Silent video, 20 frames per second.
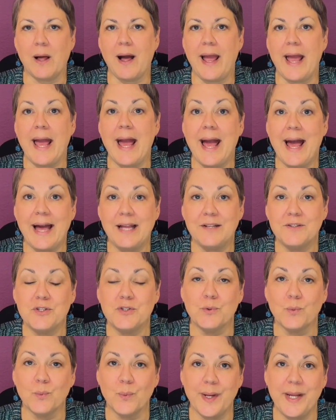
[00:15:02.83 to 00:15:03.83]
I had
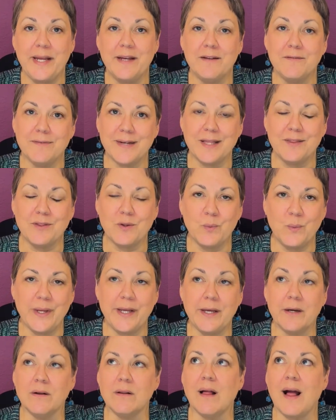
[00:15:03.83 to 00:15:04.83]
to reinvent the
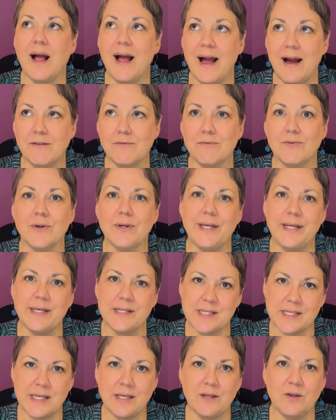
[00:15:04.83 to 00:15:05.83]
wheel every
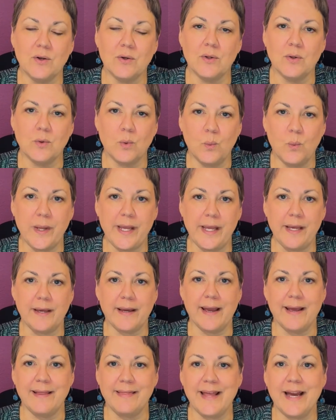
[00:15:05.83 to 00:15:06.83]
single
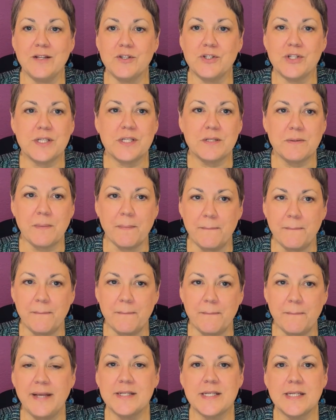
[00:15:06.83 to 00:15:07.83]
week, and that just
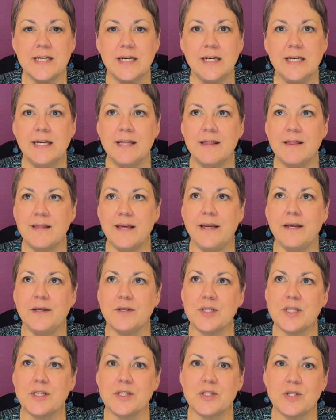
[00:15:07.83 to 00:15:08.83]
makes
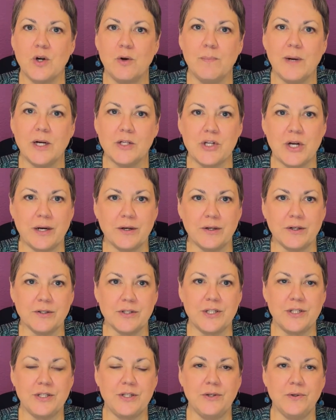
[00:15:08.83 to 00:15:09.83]
things so much harder
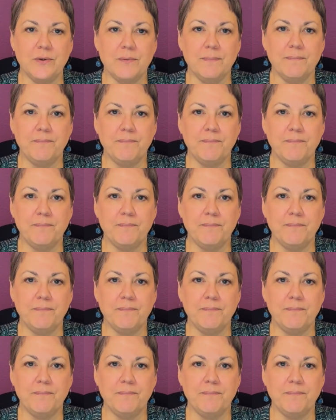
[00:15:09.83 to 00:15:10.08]
to do.